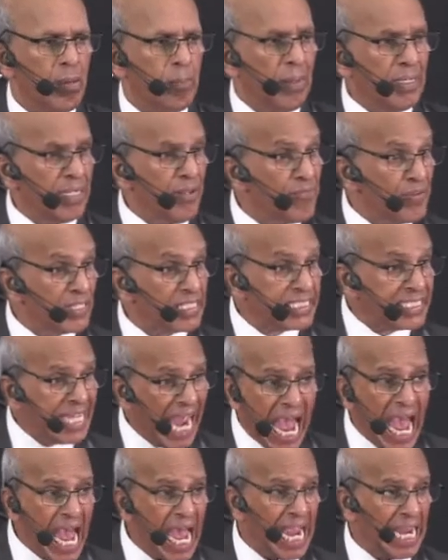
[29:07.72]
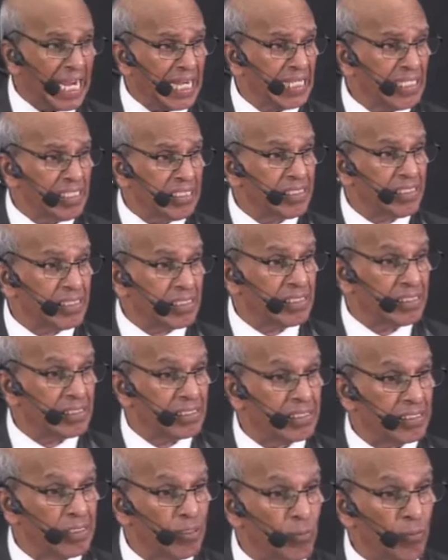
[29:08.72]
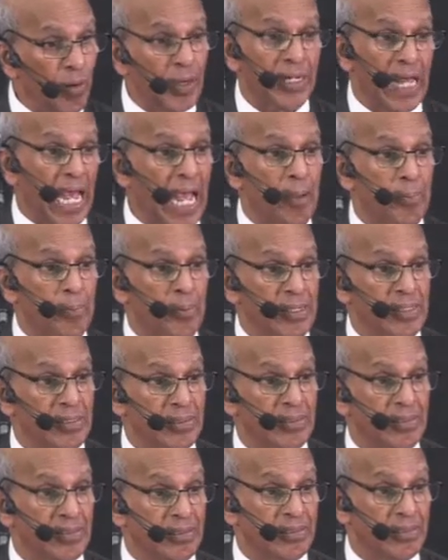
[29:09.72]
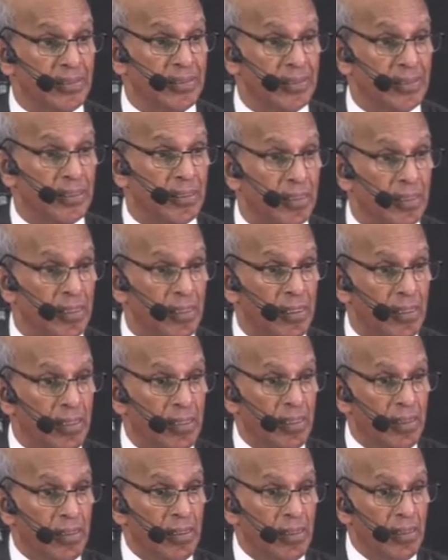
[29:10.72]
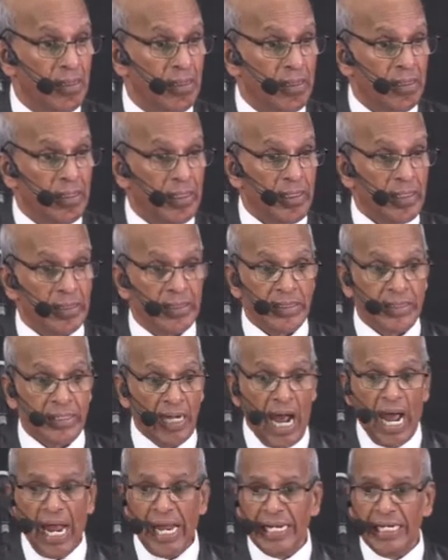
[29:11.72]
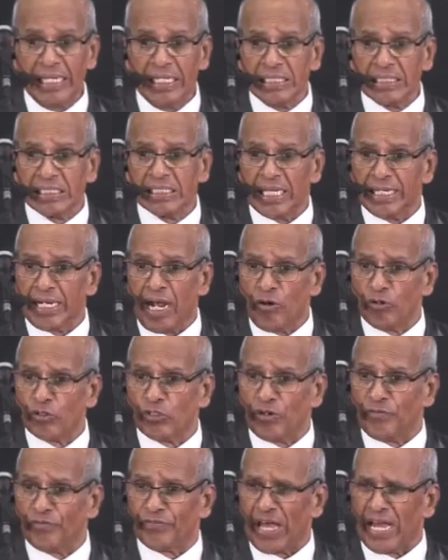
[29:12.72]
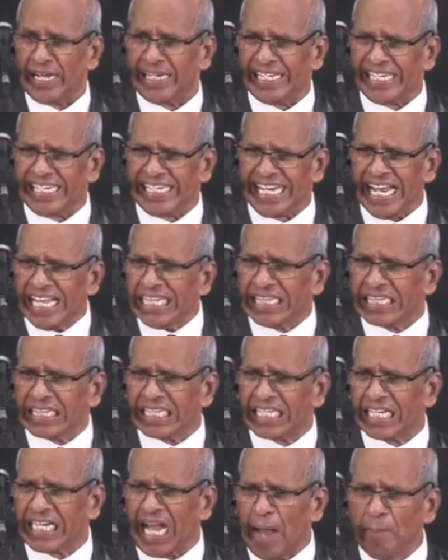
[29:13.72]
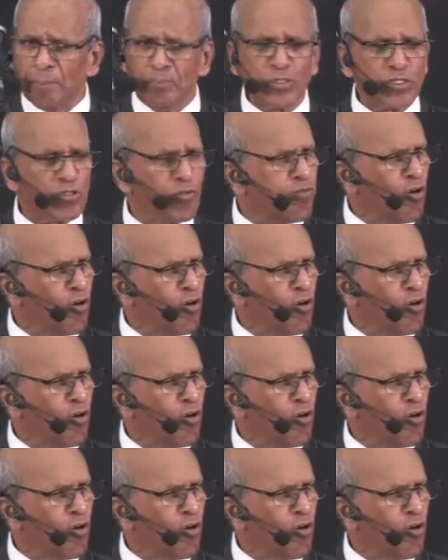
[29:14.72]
But if it dies, what happens? It dies, and out of that death comes